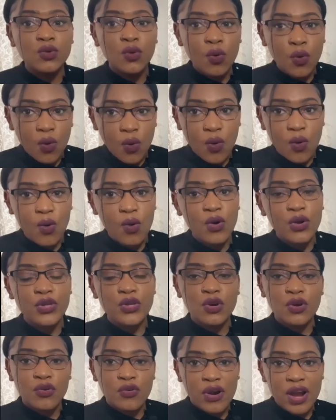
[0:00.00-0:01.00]
or your
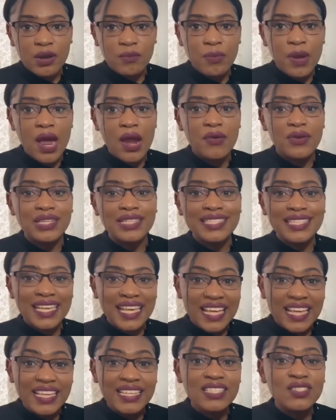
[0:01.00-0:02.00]
grandparents
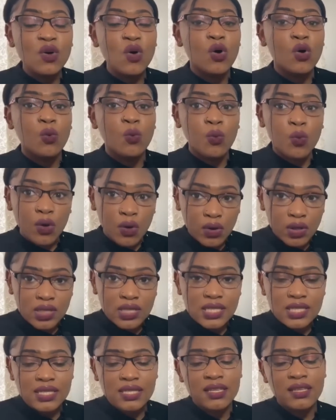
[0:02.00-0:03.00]
is or
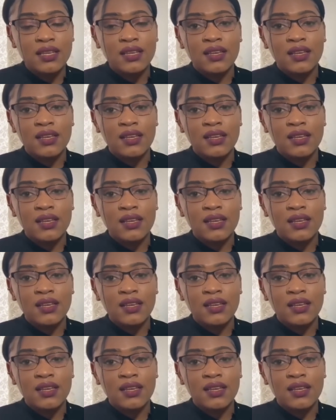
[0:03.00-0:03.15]
was